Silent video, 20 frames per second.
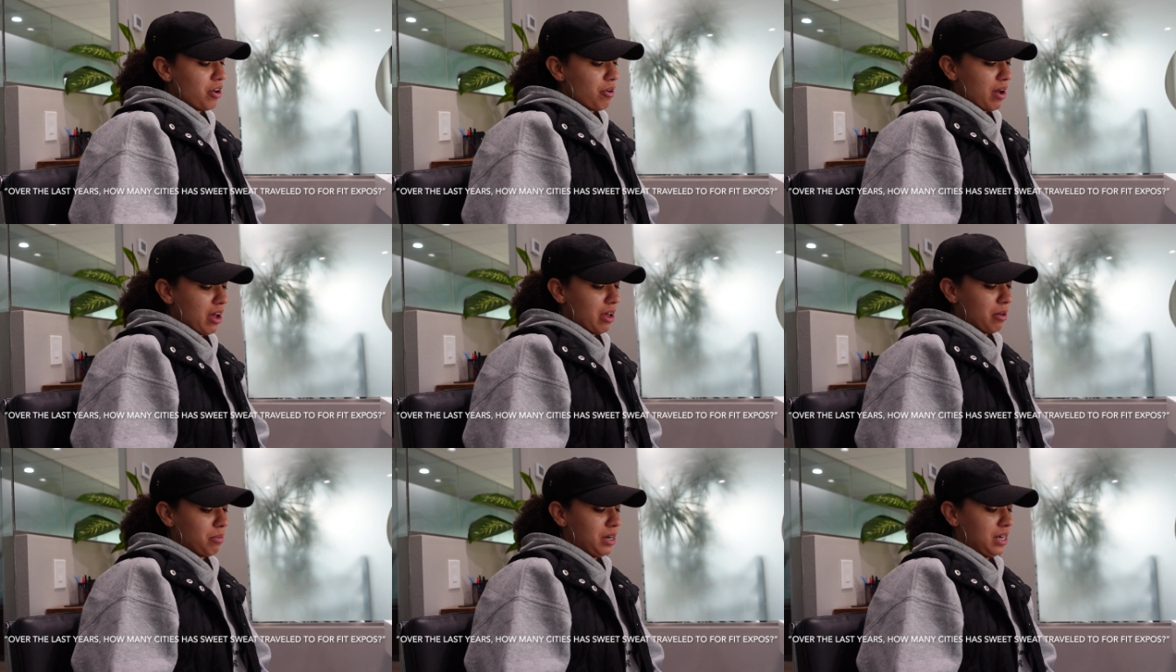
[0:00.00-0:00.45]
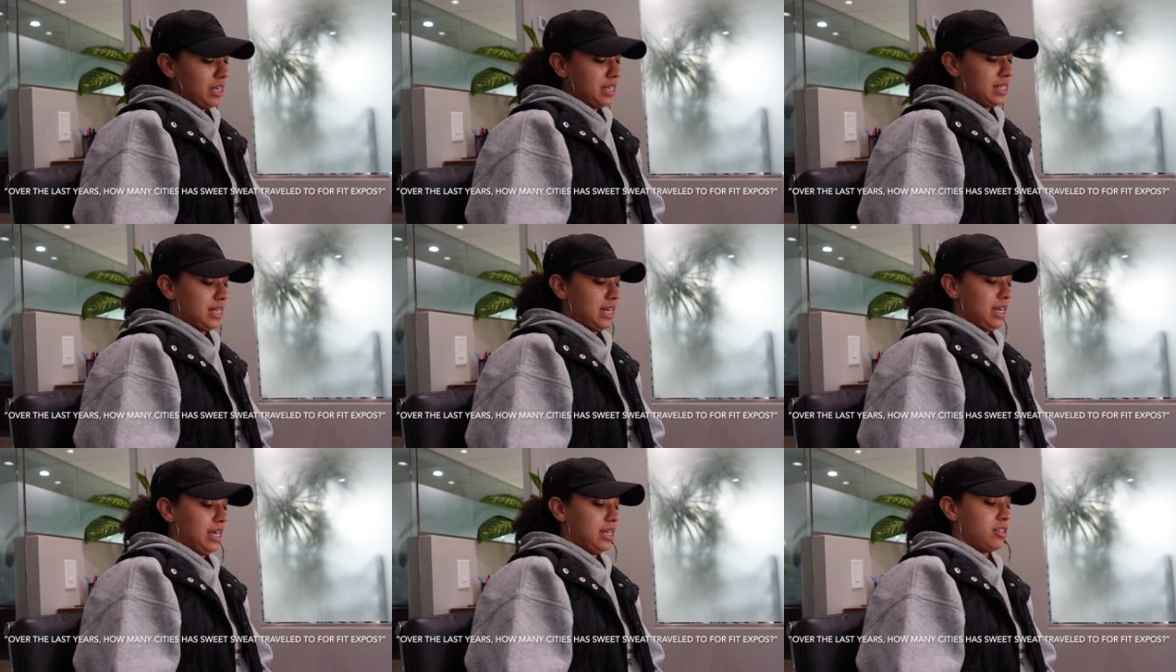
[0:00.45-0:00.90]
know how many
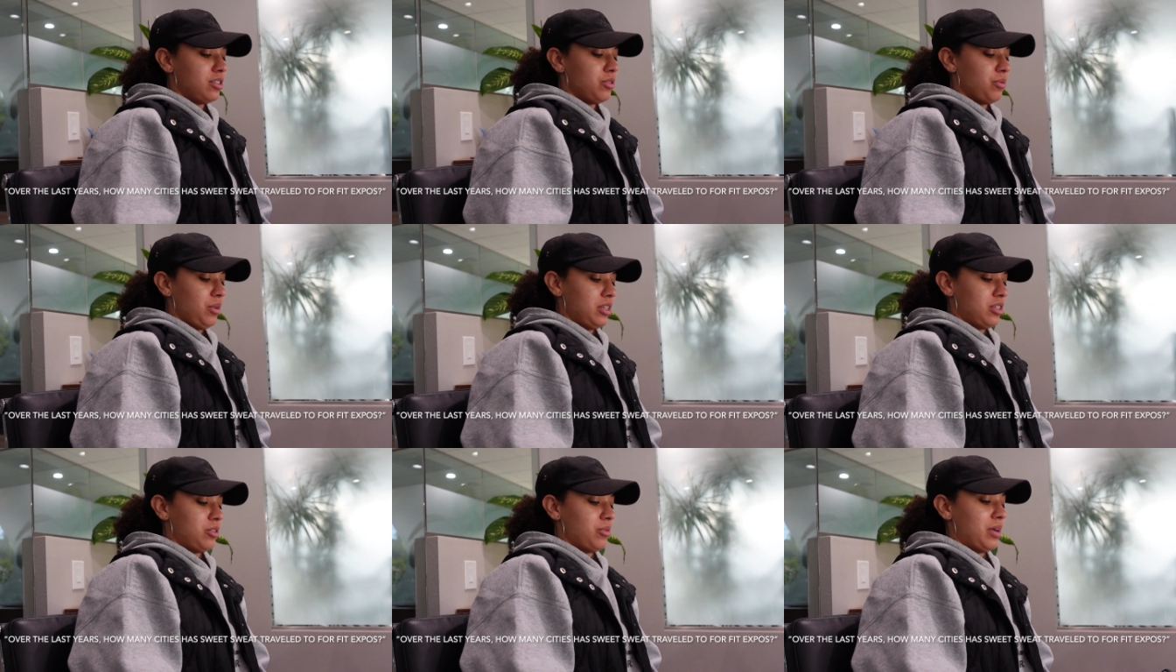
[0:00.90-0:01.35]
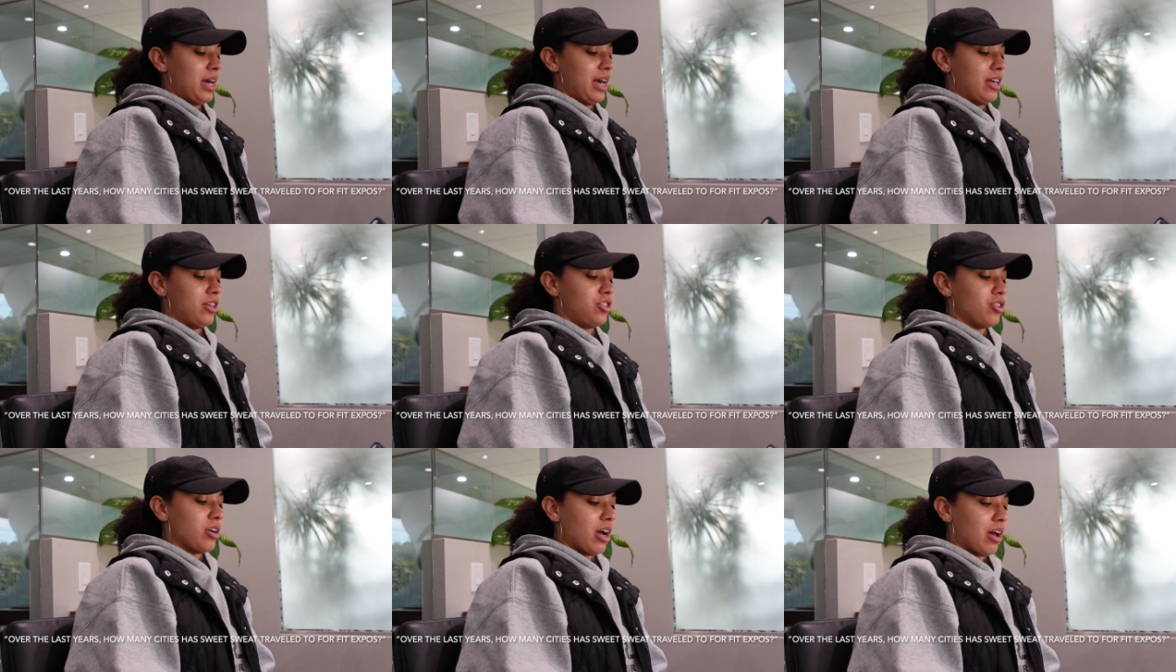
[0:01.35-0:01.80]
cities Sweet Sweat
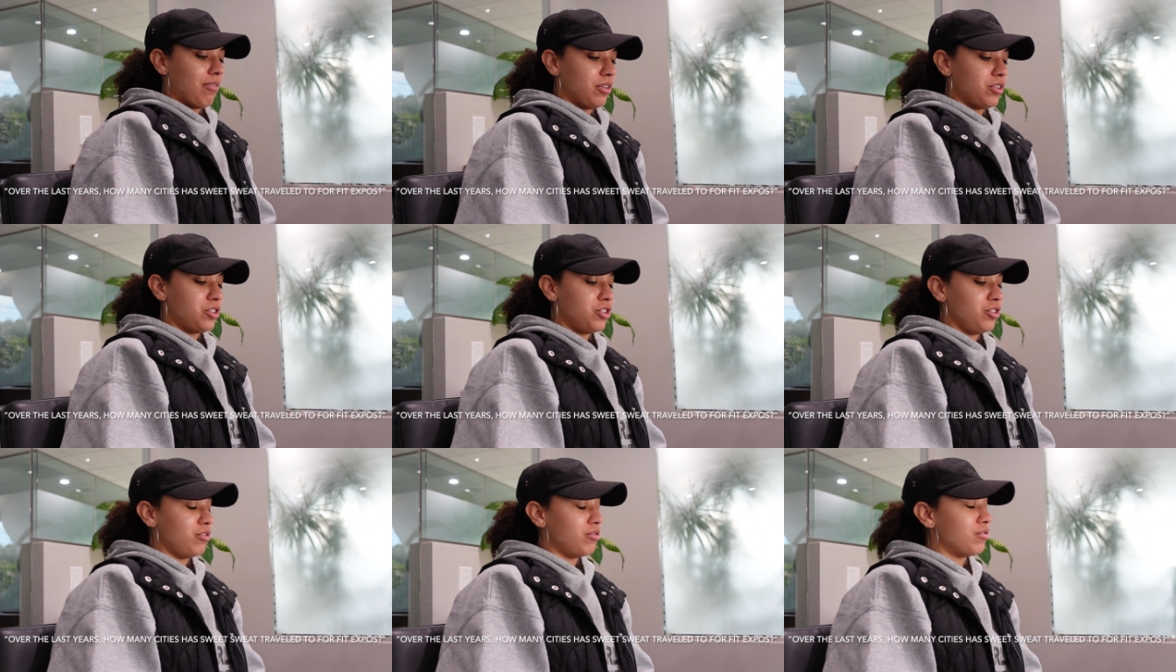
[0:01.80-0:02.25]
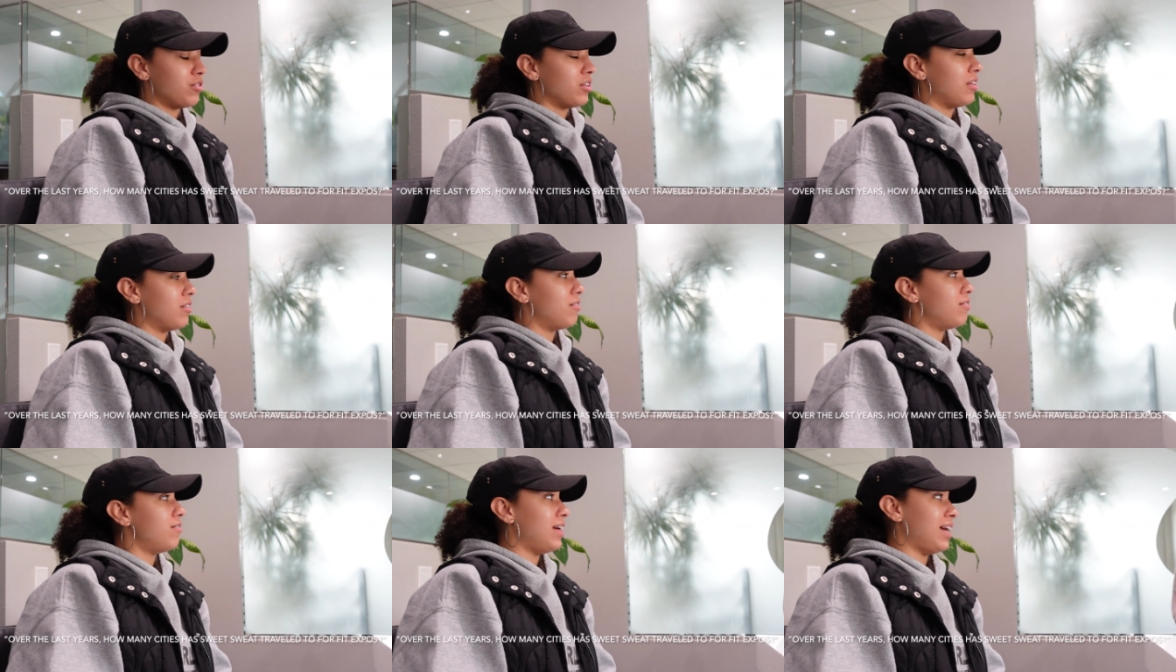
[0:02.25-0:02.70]
has traveled to
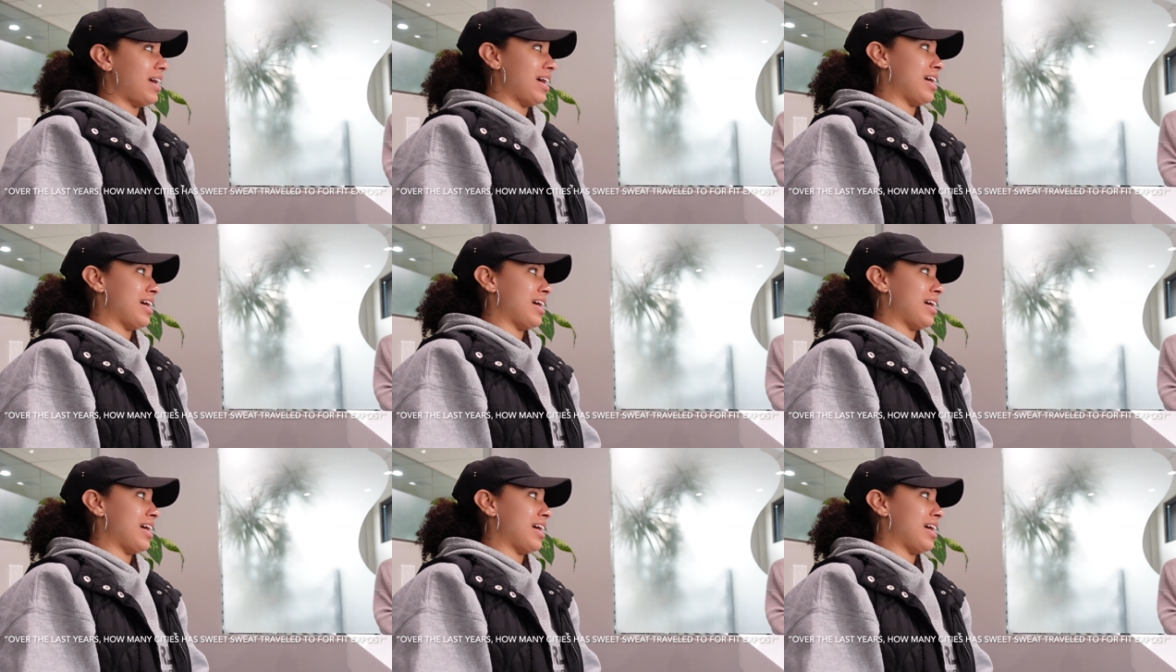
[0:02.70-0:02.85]
for the Fit